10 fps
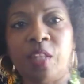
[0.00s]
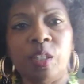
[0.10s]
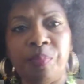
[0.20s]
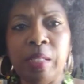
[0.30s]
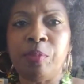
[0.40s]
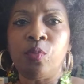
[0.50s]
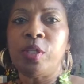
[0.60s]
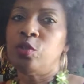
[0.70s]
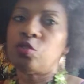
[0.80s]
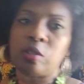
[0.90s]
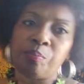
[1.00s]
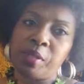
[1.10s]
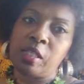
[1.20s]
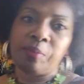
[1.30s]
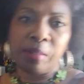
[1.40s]
the people we used to
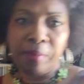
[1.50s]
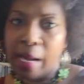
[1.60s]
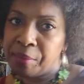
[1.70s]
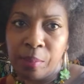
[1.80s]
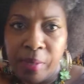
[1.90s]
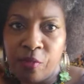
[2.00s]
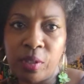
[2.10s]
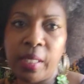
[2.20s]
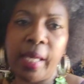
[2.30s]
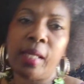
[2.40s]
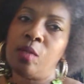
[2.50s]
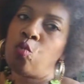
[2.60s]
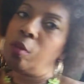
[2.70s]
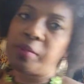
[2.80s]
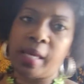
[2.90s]
beat up and mop up every day
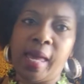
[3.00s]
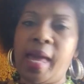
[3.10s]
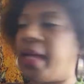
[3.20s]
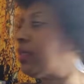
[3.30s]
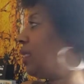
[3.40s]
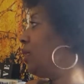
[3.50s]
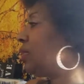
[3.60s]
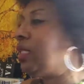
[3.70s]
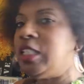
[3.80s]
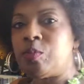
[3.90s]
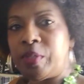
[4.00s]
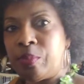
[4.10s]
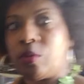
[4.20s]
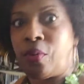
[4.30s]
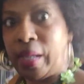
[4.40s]
and whoop their ass, it's these people